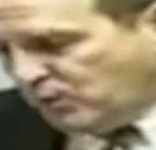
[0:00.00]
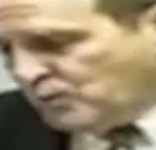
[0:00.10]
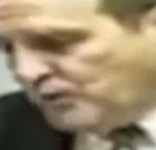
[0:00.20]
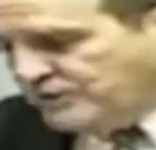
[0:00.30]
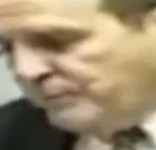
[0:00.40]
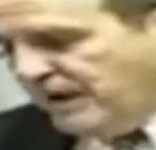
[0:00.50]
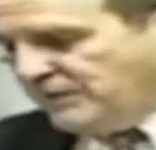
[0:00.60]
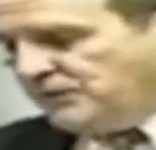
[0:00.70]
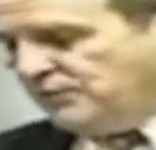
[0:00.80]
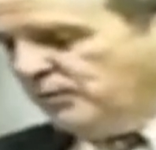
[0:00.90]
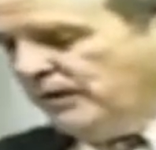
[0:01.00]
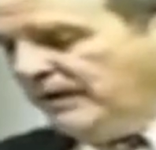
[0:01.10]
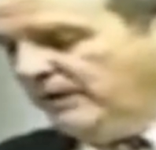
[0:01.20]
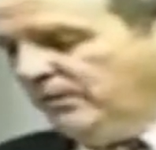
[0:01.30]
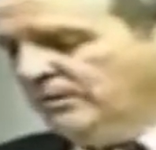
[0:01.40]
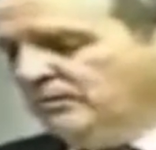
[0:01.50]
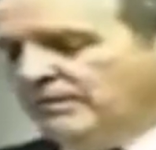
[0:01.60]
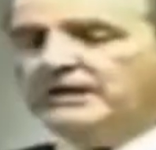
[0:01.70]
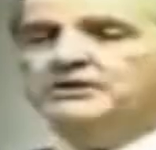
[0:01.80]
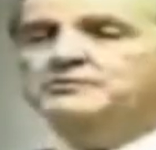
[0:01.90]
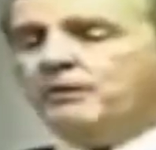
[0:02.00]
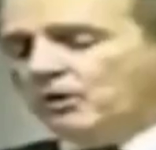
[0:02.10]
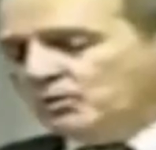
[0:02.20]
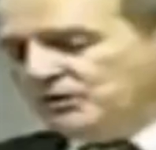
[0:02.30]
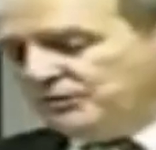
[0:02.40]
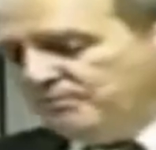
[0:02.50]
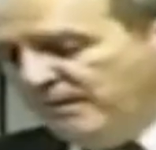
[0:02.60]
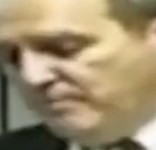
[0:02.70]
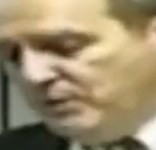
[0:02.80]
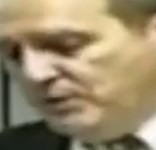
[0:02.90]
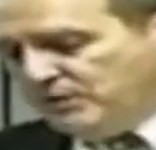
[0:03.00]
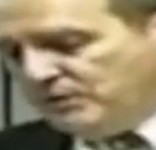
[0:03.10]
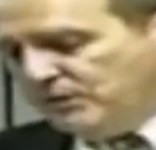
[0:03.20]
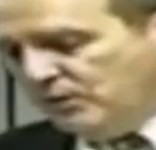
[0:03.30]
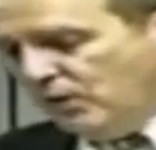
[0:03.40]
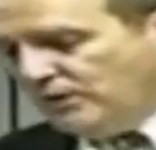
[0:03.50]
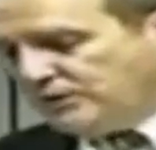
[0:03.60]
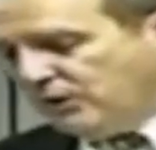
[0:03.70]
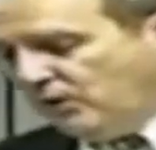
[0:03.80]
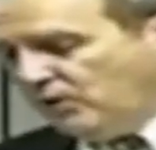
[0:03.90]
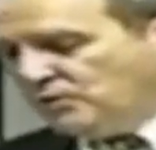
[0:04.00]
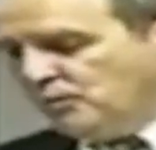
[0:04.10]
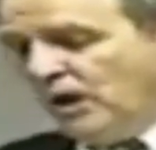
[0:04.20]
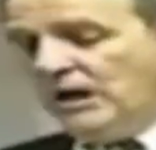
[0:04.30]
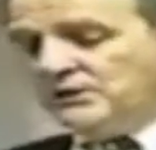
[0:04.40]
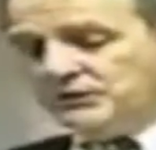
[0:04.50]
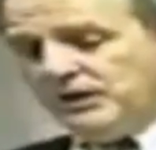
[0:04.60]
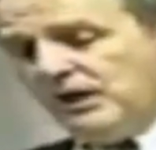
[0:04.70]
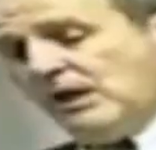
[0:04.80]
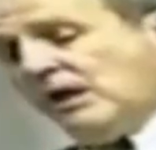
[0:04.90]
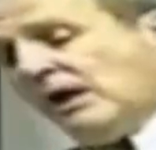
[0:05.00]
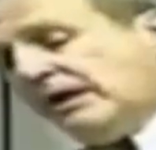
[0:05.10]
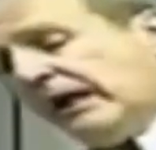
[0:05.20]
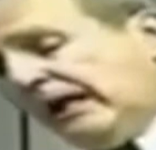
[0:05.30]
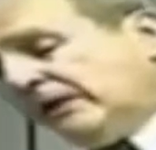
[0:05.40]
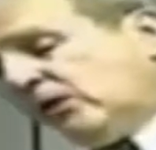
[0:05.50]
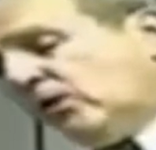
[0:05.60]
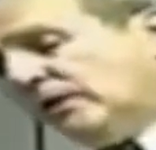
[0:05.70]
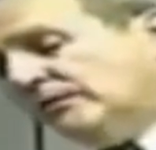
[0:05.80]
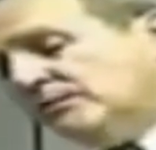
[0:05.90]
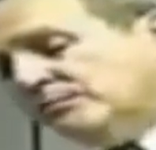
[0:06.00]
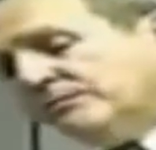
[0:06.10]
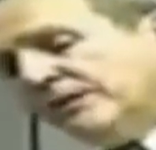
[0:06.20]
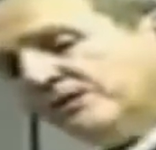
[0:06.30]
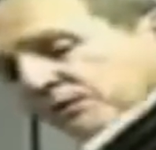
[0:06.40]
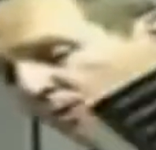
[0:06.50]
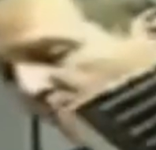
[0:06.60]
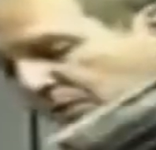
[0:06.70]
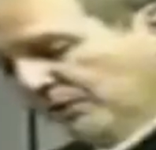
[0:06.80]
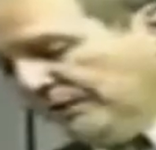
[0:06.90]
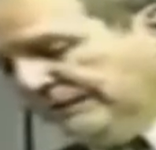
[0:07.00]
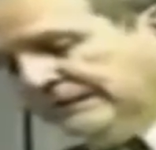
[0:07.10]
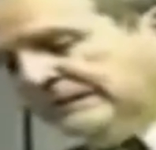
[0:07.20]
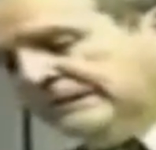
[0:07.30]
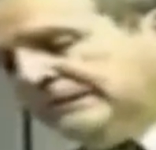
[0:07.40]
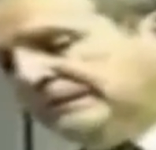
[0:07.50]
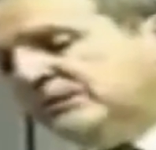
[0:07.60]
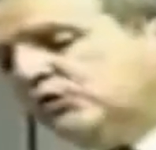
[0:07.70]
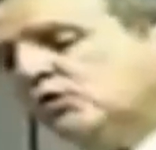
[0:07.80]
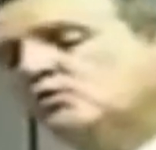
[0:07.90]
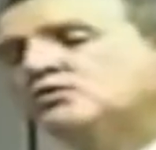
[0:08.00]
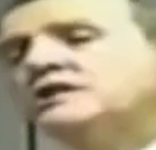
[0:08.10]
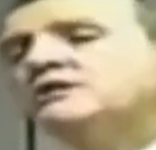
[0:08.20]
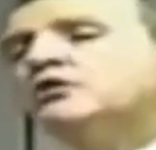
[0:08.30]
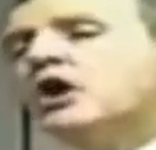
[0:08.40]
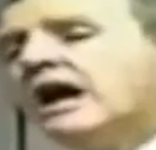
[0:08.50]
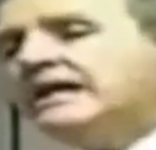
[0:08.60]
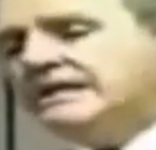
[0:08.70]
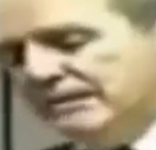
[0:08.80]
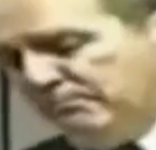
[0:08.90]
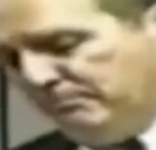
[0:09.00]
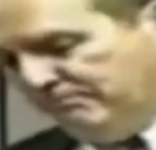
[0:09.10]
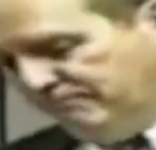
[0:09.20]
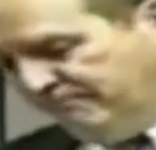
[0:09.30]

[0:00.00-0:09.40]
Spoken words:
whose response to anyone who might expose its members or its goals was, again according to Professor Robeson, to decry him.